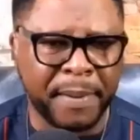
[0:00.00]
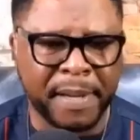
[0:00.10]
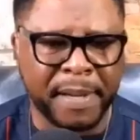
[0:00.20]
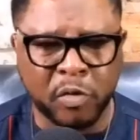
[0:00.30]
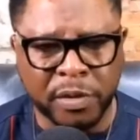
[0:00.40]

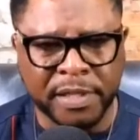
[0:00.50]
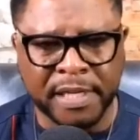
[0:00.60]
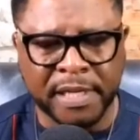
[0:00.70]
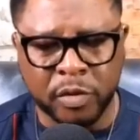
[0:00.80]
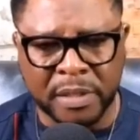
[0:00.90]

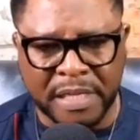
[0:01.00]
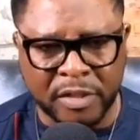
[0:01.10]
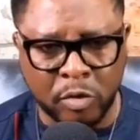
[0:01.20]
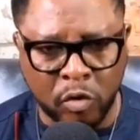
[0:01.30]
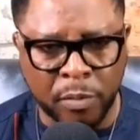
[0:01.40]
recruited into these
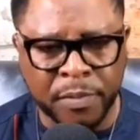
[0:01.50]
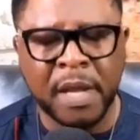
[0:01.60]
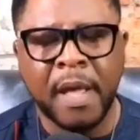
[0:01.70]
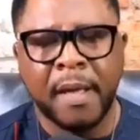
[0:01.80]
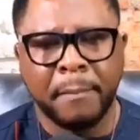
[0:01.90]
groups
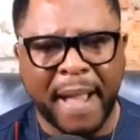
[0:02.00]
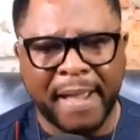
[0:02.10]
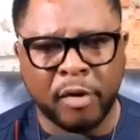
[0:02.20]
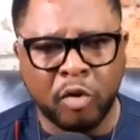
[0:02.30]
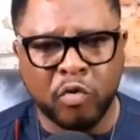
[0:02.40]

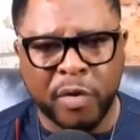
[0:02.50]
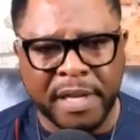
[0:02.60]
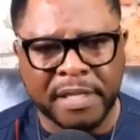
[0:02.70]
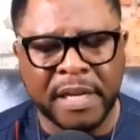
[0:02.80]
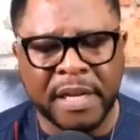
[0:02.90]
by
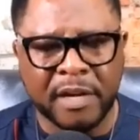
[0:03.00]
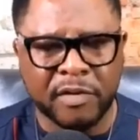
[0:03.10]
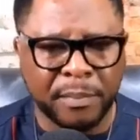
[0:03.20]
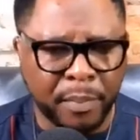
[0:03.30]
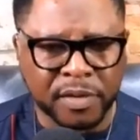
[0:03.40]
creating a
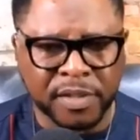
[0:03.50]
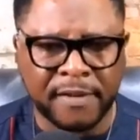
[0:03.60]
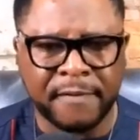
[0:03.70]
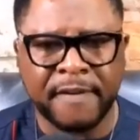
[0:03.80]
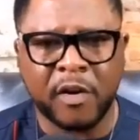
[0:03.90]
robust
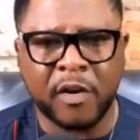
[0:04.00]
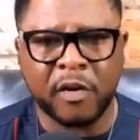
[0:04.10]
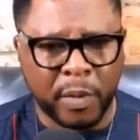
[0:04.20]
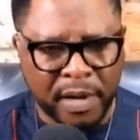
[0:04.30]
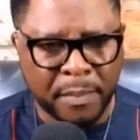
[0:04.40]

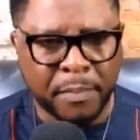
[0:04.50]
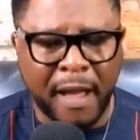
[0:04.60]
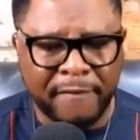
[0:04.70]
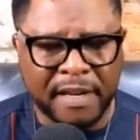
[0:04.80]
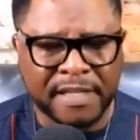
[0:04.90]
environment where the
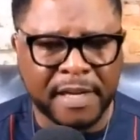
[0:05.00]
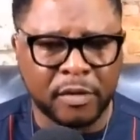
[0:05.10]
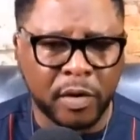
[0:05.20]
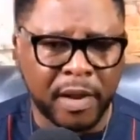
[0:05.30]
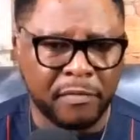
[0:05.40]
private
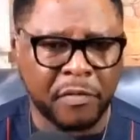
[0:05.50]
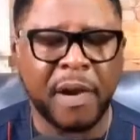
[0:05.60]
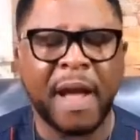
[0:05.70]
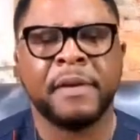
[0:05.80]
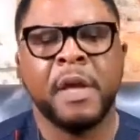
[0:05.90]
sector can
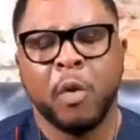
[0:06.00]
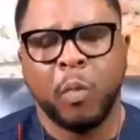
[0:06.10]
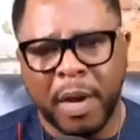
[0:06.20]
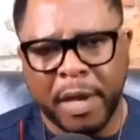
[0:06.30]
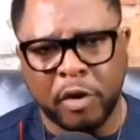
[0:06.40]
thrive,
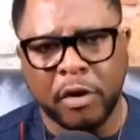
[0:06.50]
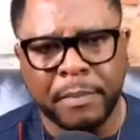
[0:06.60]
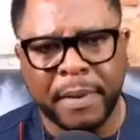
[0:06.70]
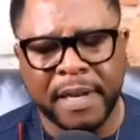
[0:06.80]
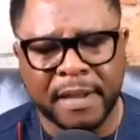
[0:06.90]
where young
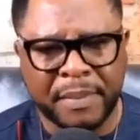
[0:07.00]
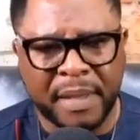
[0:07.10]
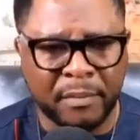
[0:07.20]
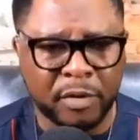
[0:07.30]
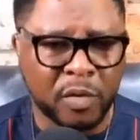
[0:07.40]
men can
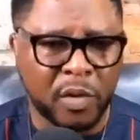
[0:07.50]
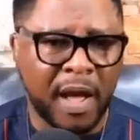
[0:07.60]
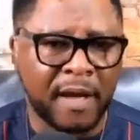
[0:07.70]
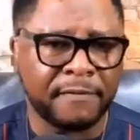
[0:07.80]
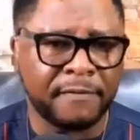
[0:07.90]
be able to
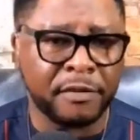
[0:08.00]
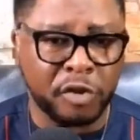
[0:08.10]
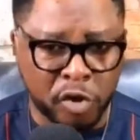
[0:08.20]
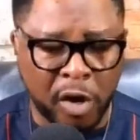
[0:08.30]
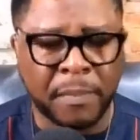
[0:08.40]
have
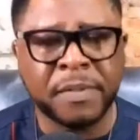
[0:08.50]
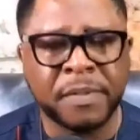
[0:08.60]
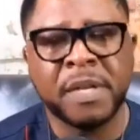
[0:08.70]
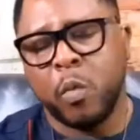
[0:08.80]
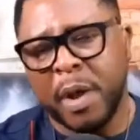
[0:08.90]
jobs,
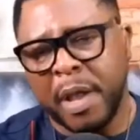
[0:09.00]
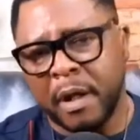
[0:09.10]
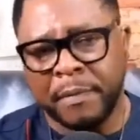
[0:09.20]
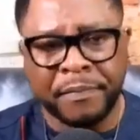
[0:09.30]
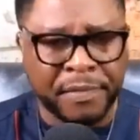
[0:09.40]

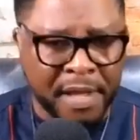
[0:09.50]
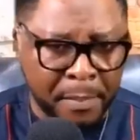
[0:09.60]
where the